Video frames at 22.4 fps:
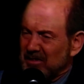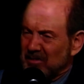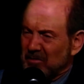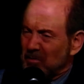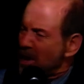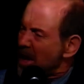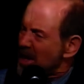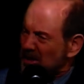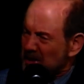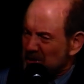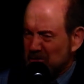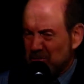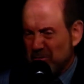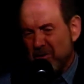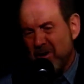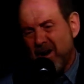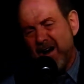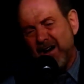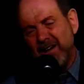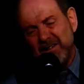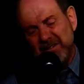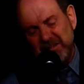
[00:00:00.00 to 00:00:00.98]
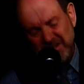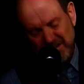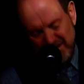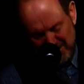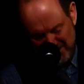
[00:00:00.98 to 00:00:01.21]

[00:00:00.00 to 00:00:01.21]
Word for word: made it run,